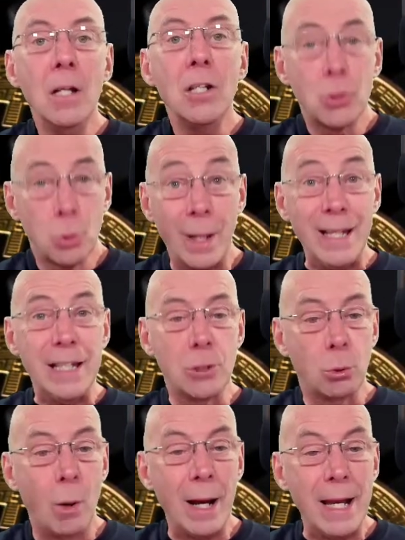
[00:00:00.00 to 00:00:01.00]

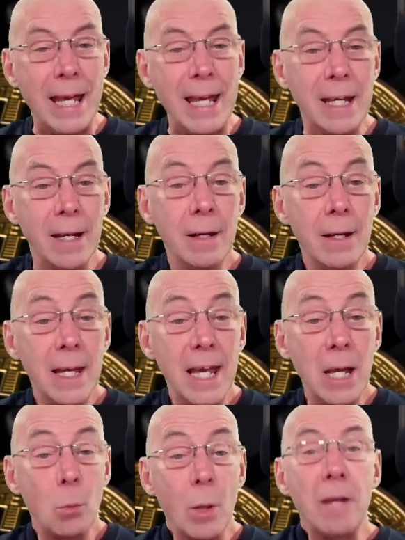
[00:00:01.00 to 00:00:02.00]
2020,
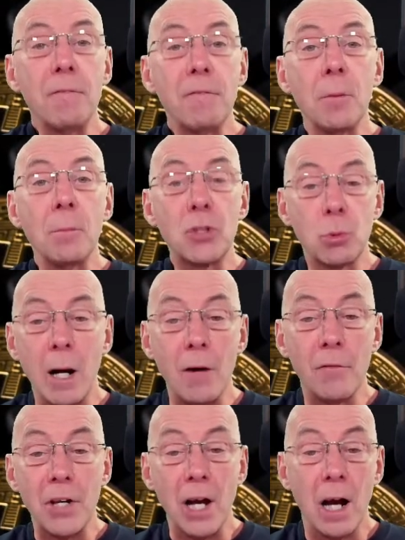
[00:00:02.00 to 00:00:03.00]
it went from
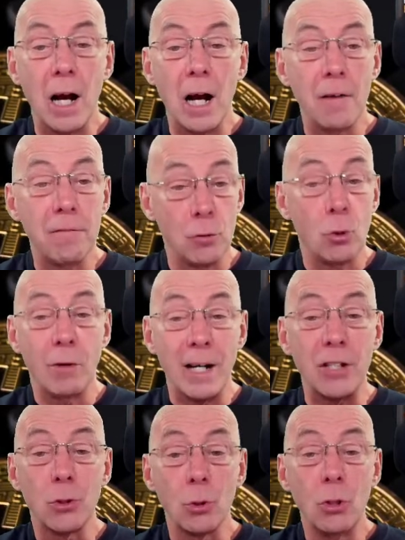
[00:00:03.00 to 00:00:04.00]
12.5, or
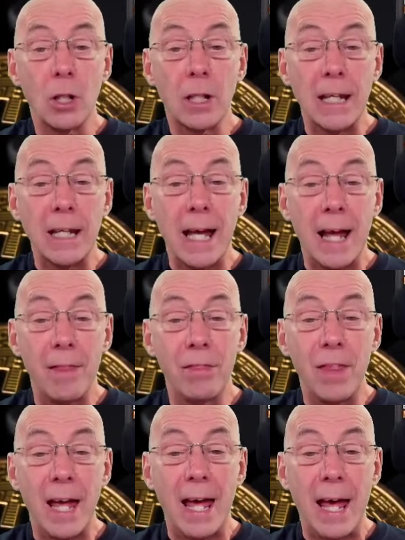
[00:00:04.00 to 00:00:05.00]
as you're looking at
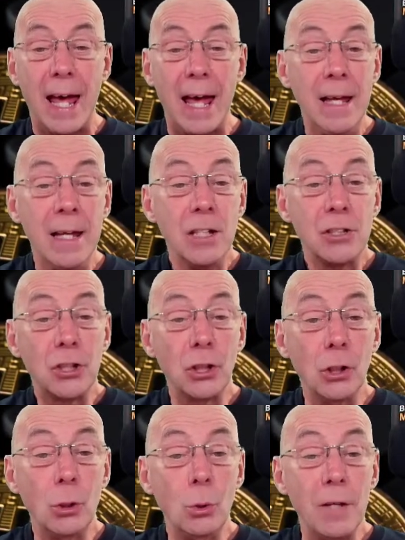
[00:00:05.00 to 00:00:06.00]
there,
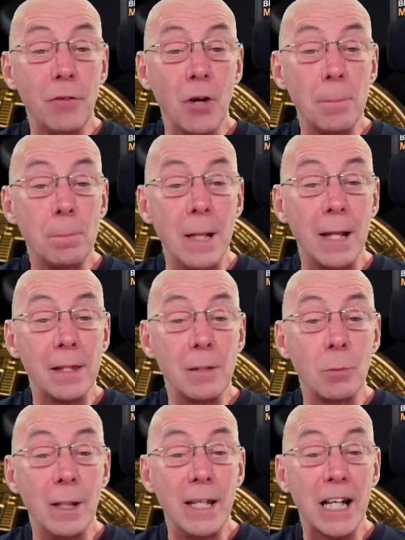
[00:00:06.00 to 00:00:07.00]
to, if I let the
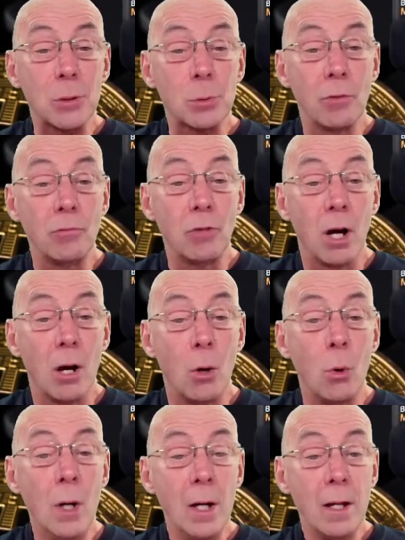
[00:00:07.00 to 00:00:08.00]
next one roll,
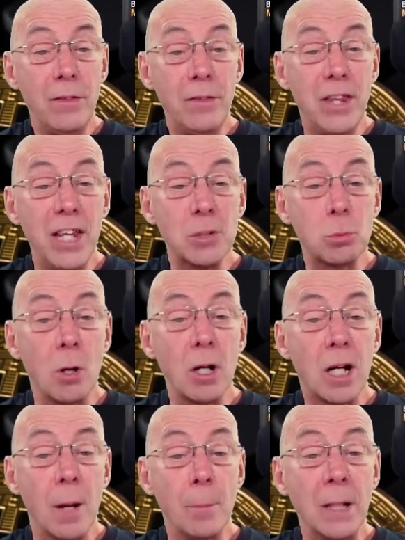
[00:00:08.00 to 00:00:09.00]
this one
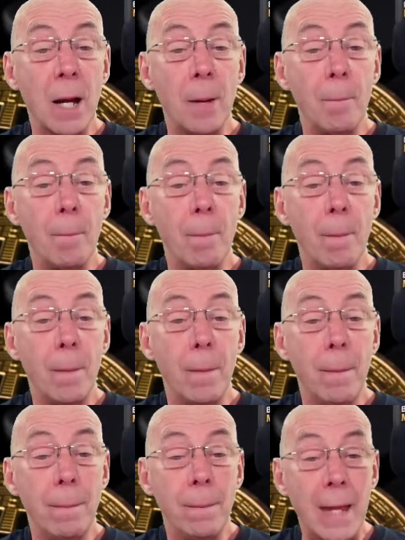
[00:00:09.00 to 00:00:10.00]
coming up
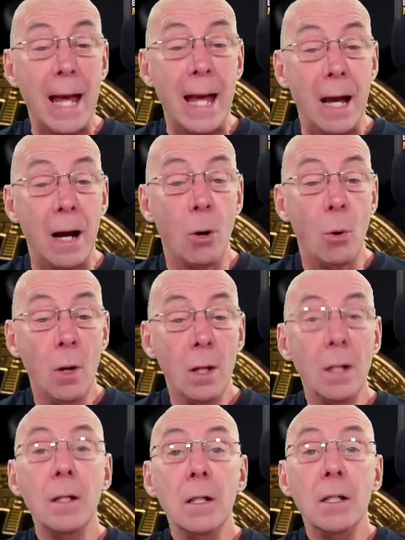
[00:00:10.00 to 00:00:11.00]
now,
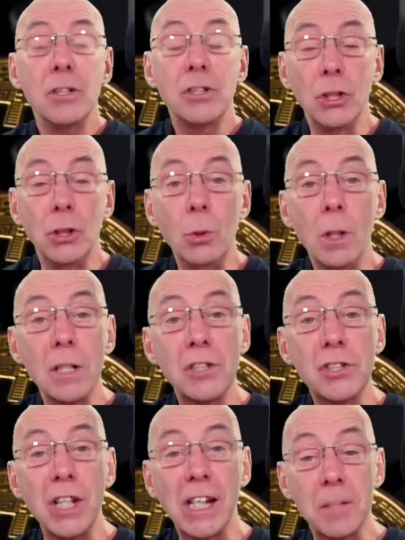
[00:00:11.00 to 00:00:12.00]
to
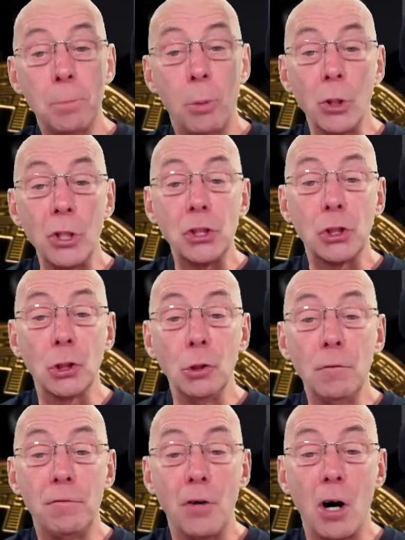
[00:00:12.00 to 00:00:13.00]

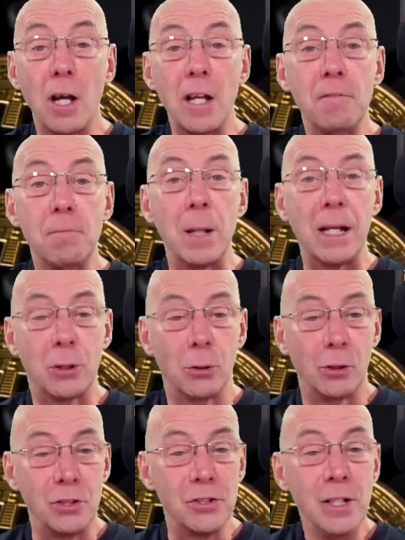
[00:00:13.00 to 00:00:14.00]
6.25
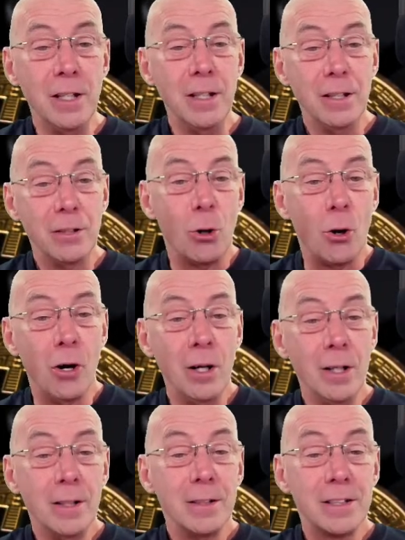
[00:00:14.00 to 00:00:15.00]
Bitcoins, or
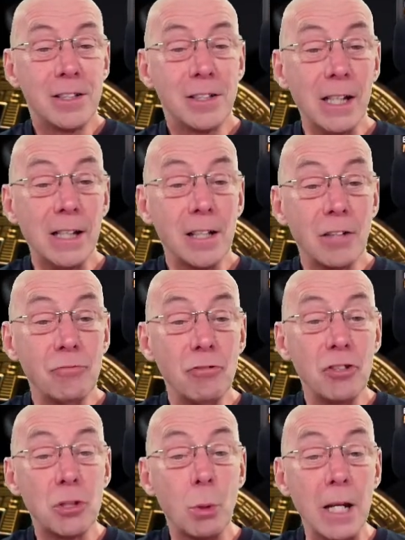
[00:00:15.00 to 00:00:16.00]

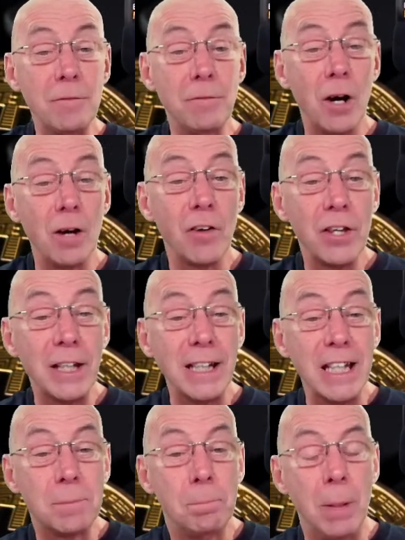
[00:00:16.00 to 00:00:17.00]
625, I think
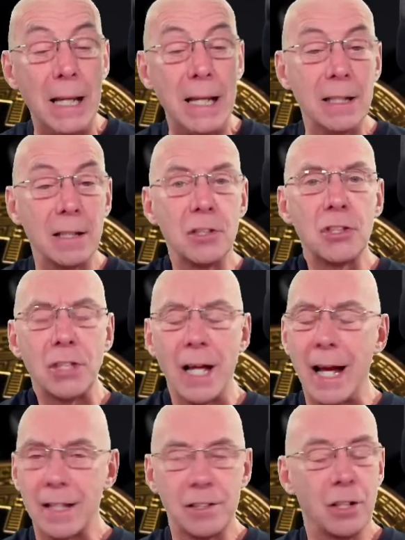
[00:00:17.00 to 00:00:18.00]
it's billion
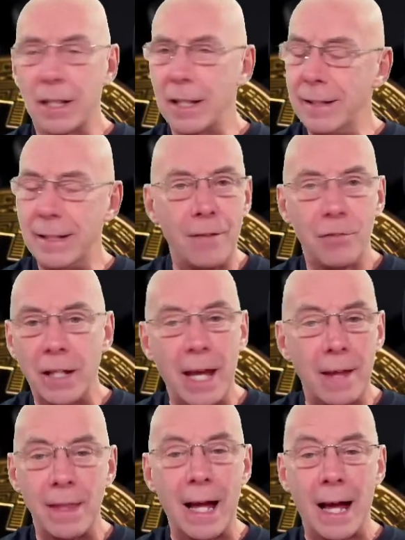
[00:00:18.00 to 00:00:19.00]
sats. I can never
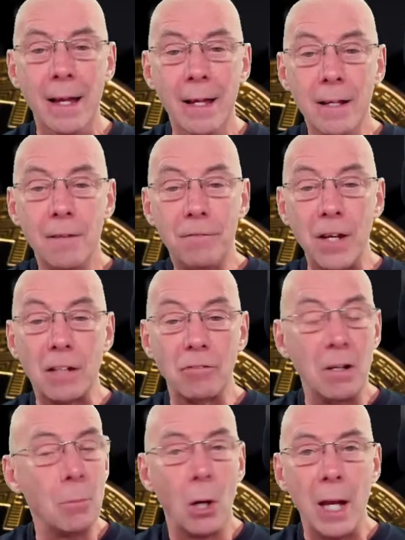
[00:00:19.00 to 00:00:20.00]
get that figure
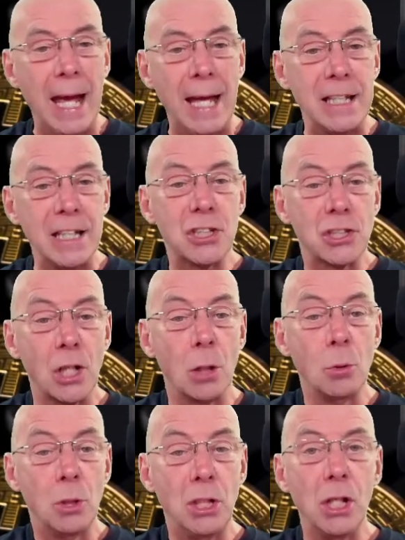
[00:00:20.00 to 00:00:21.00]
in my head. It's so
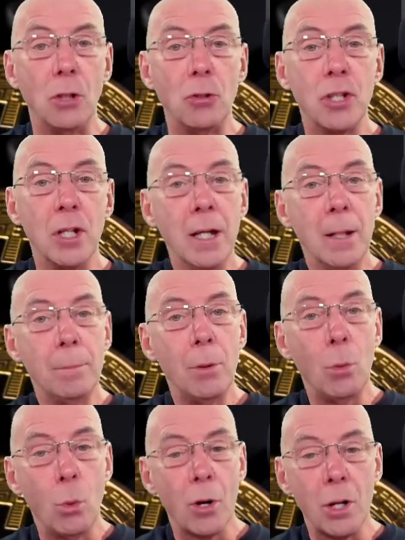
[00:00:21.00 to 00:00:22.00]
huge. But
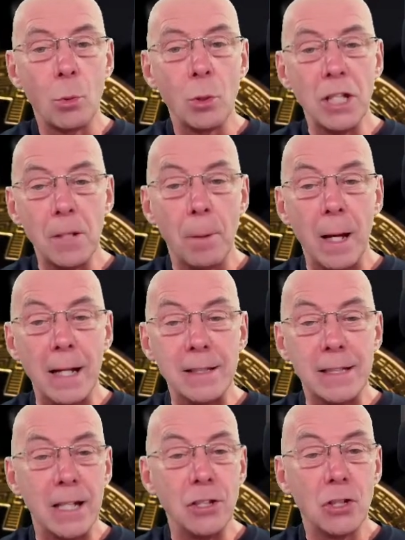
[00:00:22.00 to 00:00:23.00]
what I want you to pay
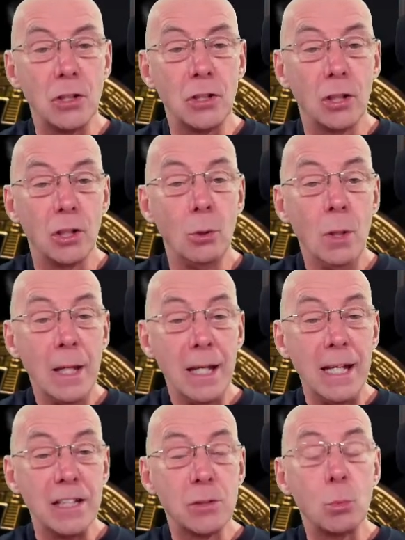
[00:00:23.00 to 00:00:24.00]
attention to
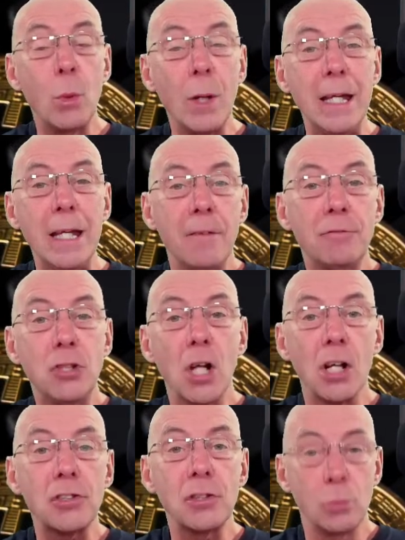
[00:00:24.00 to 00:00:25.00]
is we
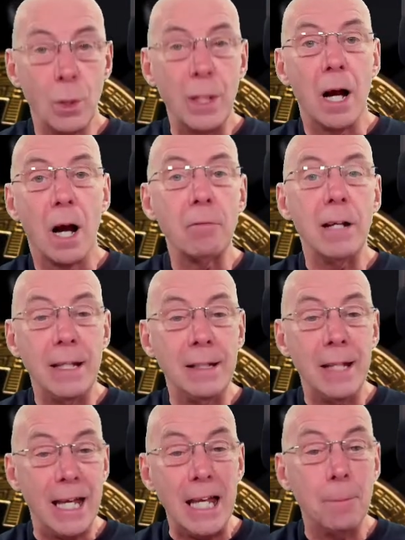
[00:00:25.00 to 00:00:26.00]
are in
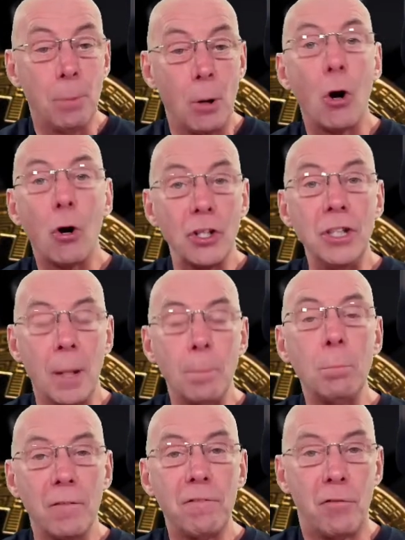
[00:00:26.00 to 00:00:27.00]
epoch
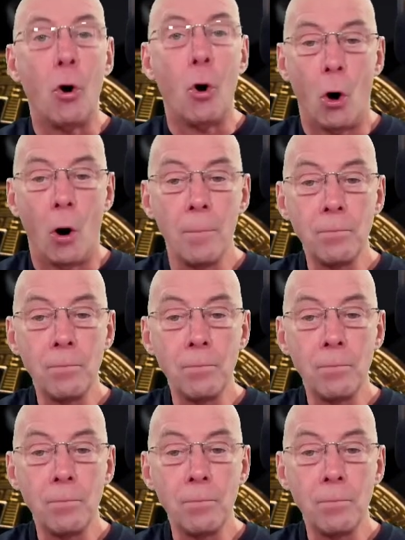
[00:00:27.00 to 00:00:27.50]
number 4.